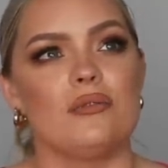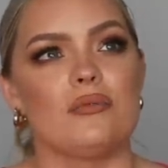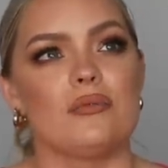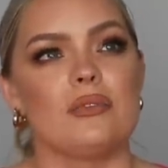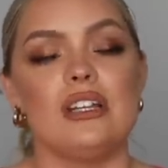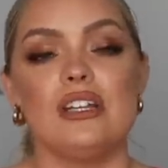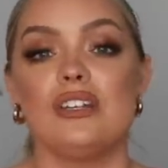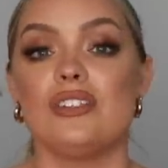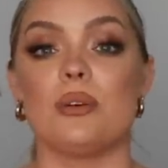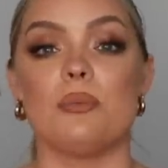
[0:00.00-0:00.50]

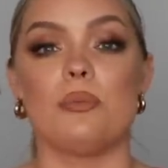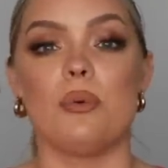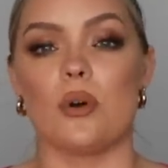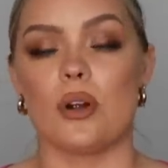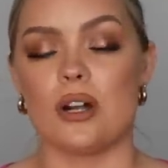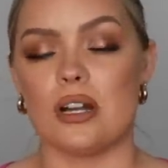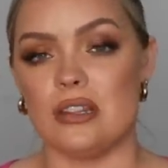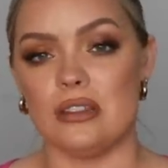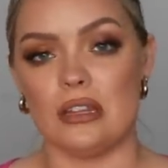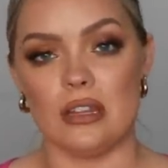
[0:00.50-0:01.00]
really
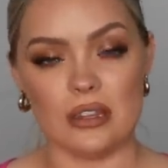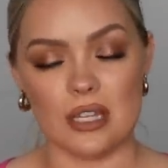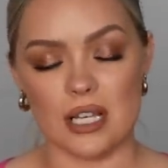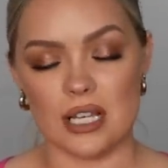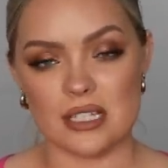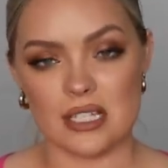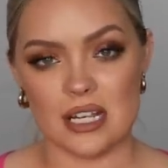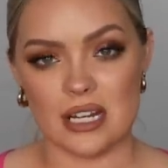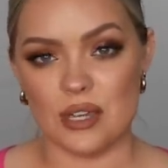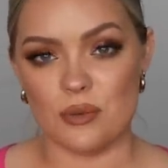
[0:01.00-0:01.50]
supported the
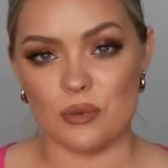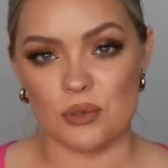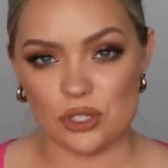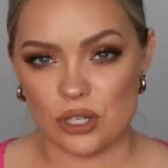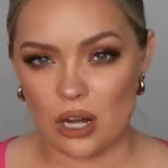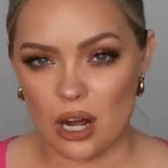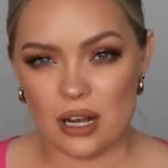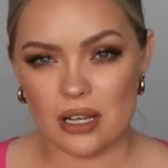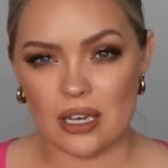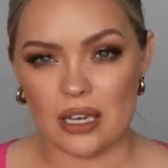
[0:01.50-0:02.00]
things that he was
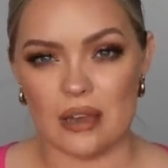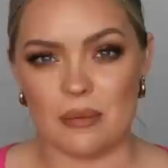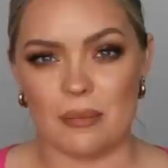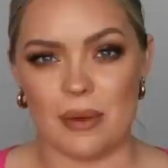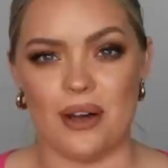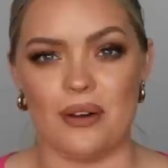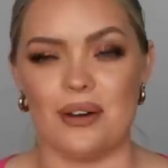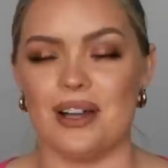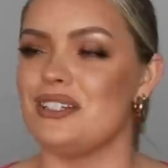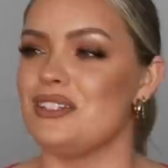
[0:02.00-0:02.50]
talking about.